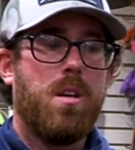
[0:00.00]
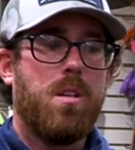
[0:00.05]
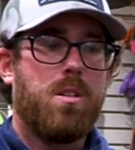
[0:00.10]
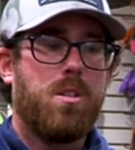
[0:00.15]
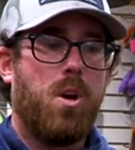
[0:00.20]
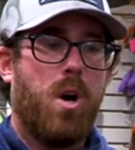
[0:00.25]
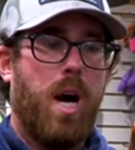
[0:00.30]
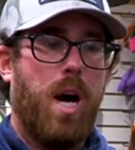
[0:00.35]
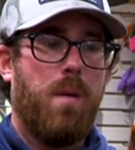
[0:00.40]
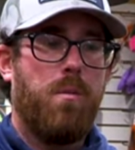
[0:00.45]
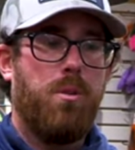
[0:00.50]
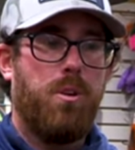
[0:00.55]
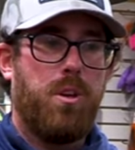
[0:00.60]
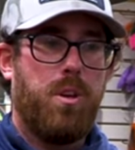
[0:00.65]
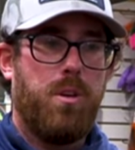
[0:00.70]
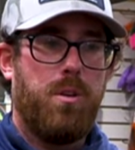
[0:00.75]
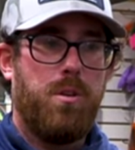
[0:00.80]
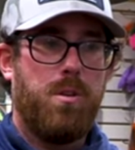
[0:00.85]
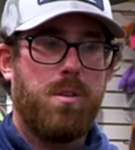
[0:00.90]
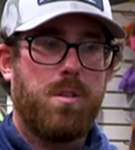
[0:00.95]
So I will
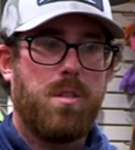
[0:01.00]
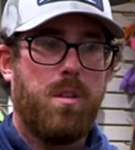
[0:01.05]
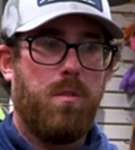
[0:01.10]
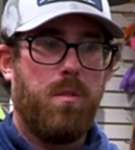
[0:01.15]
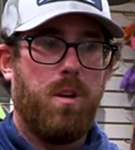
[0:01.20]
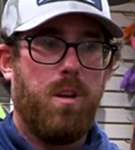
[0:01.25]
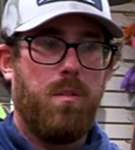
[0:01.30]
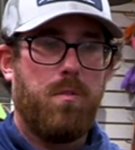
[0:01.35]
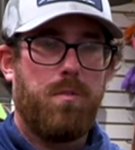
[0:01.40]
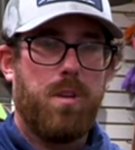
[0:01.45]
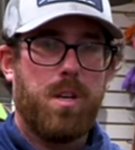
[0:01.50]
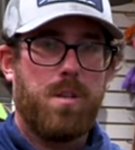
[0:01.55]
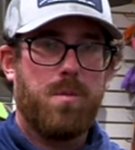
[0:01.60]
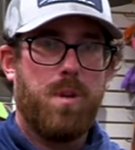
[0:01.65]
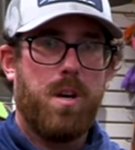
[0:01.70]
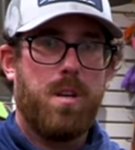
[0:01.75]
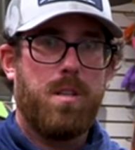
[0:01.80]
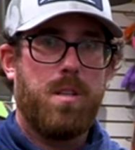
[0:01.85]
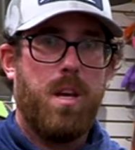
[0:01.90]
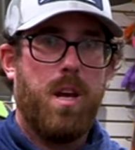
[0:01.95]
use the little
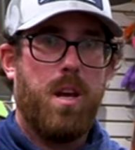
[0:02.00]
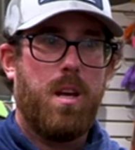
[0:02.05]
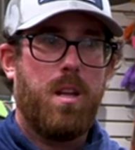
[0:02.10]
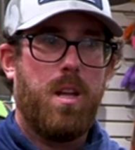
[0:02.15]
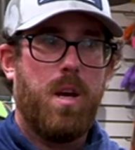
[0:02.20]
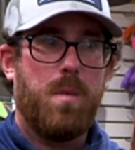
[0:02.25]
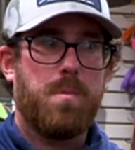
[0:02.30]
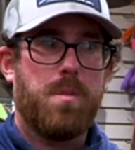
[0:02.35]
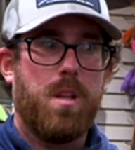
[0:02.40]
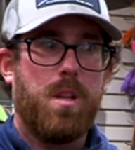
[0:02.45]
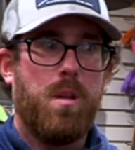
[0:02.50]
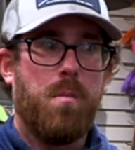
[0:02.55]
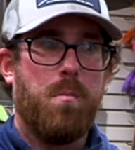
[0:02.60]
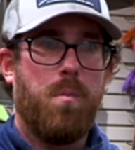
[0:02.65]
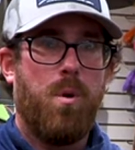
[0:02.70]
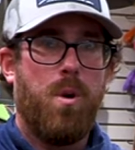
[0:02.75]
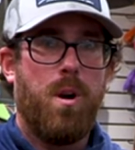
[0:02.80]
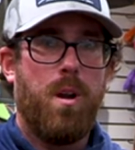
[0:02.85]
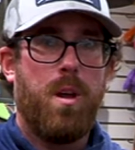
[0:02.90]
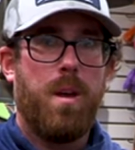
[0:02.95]
freshwater TA clips in the
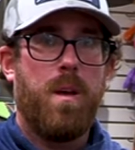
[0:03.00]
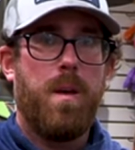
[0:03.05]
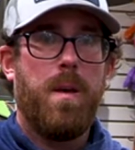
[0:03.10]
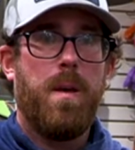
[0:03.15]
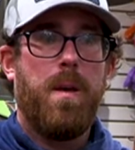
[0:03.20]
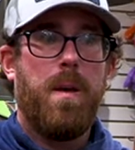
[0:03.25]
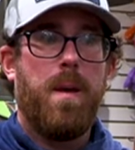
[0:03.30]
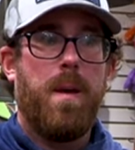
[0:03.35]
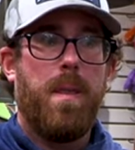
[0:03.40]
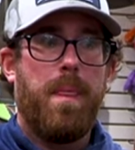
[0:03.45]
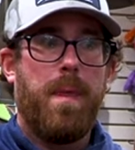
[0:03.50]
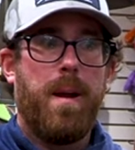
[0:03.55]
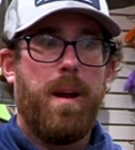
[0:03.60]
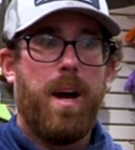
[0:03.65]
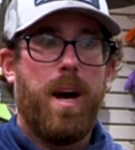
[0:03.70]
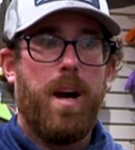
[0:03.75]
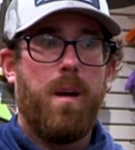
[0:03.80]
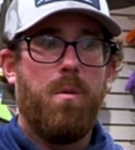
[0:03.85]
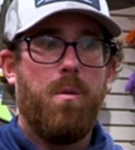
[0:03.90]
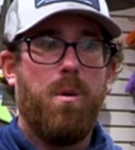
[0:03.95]
morning, and then
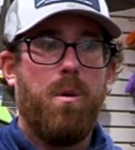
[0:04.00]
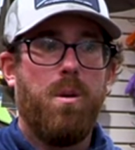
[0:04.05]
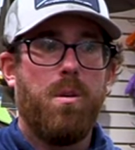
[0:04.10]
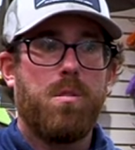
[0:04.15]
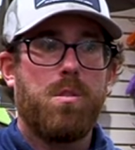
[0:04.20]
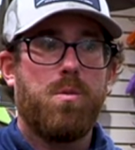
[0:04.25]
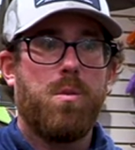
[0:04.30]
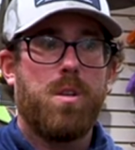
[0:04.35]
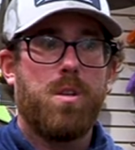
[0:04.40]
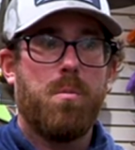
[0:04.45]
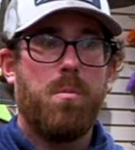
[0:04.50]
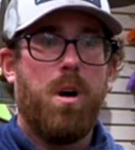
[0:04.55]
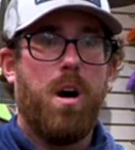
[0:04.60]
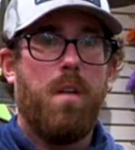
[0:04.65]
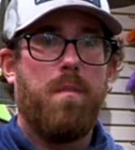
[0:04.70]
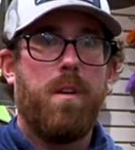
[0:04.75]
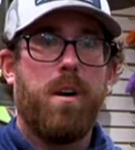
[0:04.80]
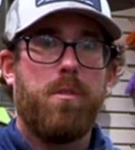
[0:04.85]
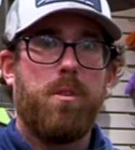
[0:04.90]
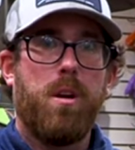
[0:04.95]
I will switch them
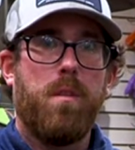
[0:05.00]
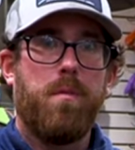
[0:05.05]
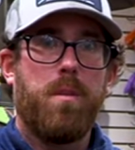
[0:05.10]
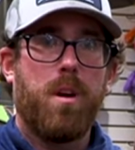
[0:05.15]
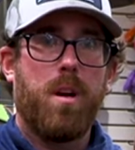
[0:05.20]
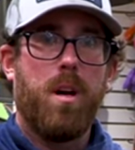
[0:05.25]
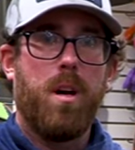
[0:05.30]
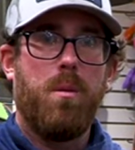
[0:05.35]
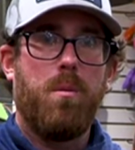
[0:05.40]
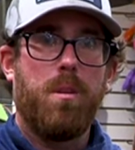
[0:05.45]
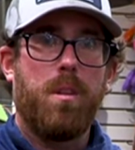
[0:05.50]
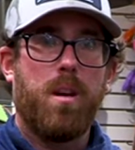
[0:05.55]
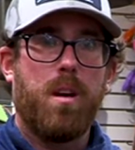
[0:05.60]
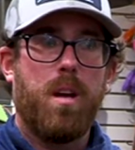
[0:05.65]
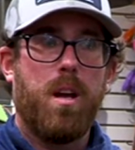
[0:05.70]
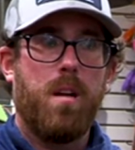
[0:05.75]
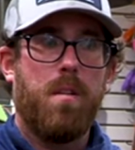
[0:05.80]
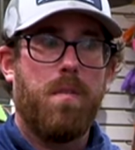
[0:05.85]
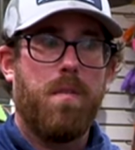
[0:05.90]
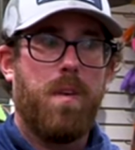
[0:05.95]
off after I figure out what they're
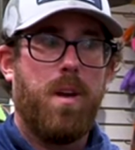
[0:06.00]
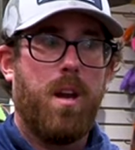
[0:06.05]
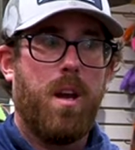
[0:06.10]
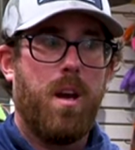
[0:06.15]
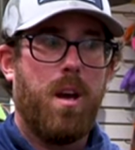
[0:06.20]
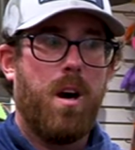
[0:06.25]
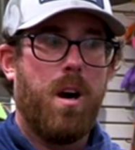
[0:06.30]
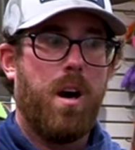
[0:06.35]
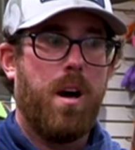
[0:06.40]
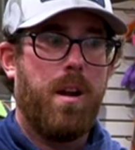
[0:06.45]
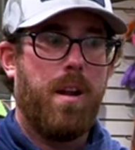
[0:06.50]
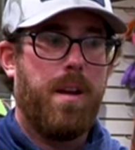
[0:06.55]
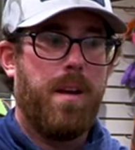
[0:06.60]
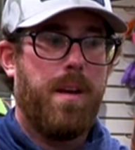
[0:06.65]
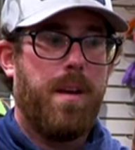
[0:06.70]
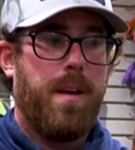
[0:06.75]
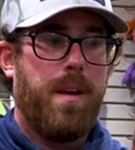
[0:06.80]
kind of feeding on,